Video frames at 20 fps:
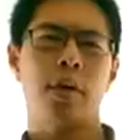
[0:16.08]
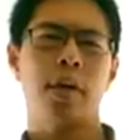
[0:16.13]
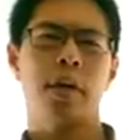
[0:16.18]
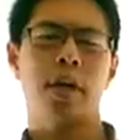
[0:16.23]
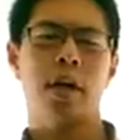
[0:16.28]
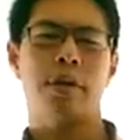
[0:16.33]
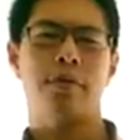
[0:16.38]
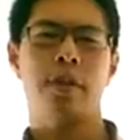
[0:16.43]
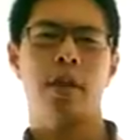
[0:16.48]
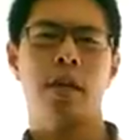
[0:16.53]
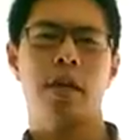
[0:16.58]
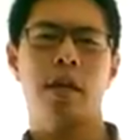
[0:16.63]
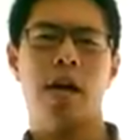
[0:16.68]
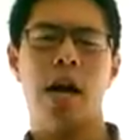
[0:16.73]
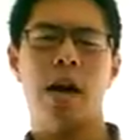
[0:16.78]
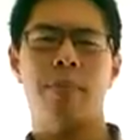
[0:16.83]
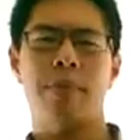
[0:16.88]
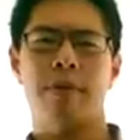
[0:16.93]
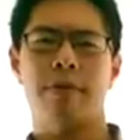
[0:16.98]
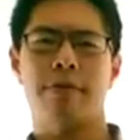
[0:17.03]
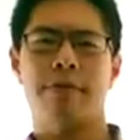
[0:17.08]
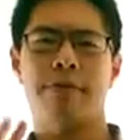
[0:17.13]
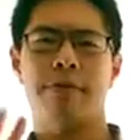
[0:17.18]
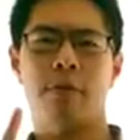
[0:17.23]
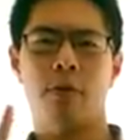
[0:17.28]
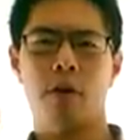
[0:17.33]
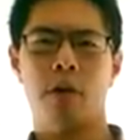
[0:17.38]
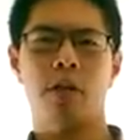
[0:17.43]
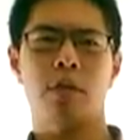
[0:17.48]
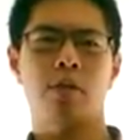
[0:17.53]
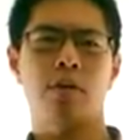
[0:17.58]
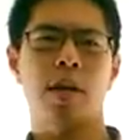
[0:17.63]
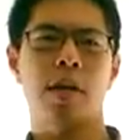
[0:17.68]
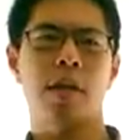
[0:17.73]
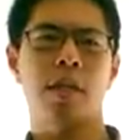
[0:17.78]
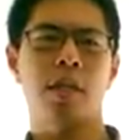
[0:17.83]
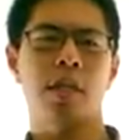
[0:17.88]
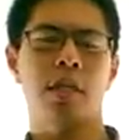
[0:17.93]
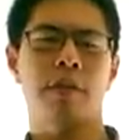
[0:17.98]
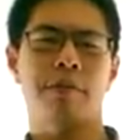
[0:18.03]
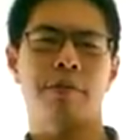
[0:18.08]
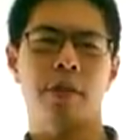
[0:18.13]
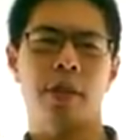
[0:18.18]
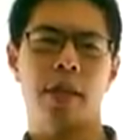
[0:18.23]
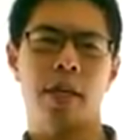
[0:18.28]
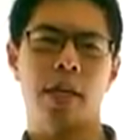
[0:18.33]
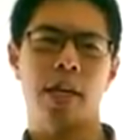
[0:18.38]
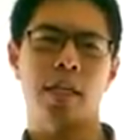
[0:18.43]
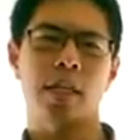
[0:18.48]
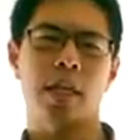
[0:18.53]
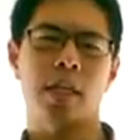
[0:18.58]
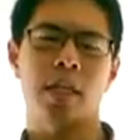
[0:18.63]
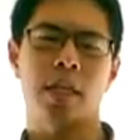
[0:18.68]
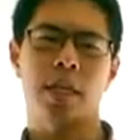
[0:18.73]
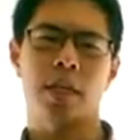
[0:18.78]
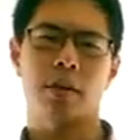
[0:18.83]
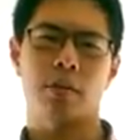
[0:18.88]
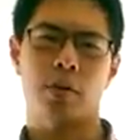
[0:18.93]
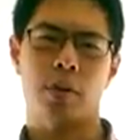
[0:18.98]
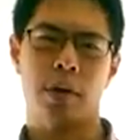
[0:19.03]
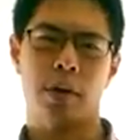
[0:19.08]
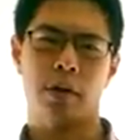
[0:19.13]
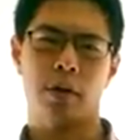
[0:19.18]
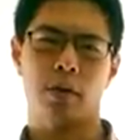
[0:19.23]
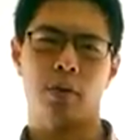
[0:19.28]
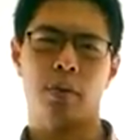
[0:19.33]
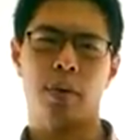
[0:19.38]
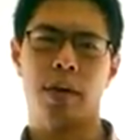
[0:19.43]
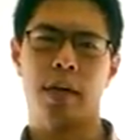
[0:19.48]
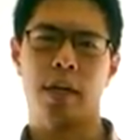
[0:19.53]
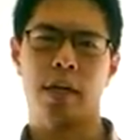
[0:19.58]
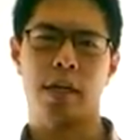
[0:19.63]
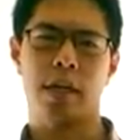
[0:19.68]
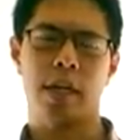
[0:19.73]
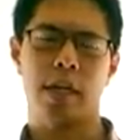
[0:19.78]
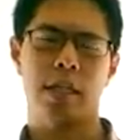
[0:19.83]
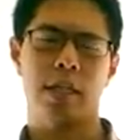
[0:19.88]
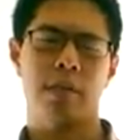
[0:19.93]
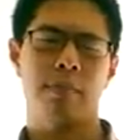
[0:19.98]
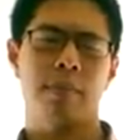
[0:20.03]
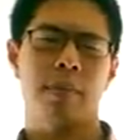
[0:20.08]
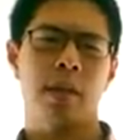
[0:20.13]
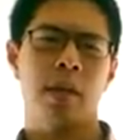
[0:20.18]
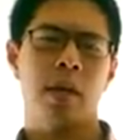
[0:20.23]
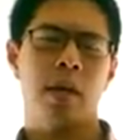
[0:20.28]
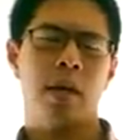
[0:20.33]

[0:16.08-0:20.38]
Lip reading: to cover the top 4 strategies for the SAT Critical Reading Test.